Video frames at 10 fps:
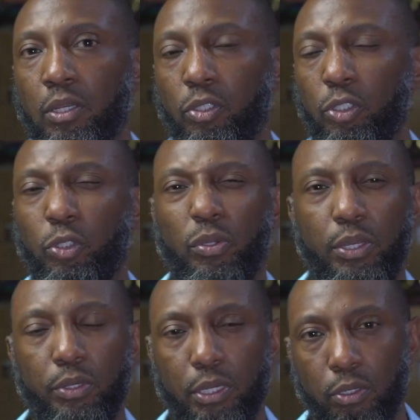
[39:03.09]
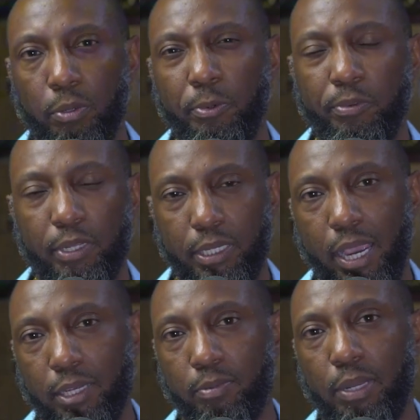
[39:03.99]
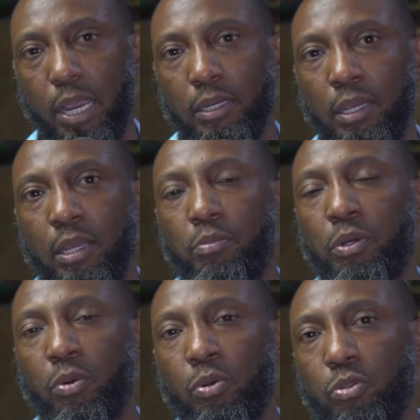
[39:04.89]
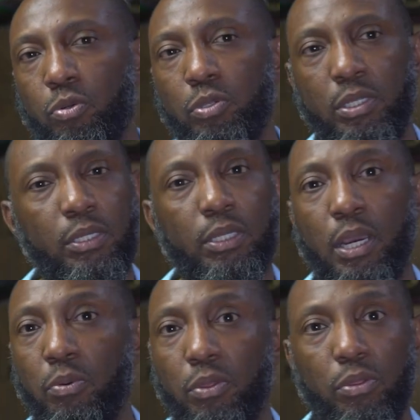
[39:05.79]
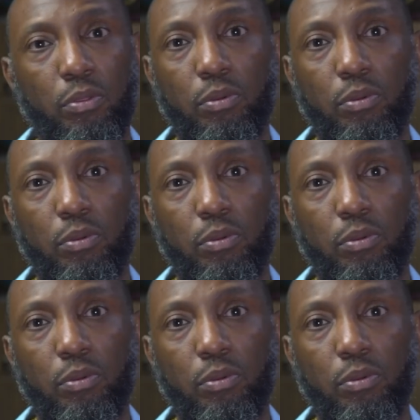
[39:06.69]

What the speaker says: just so that you can come up with a tax plan, but also sit down with,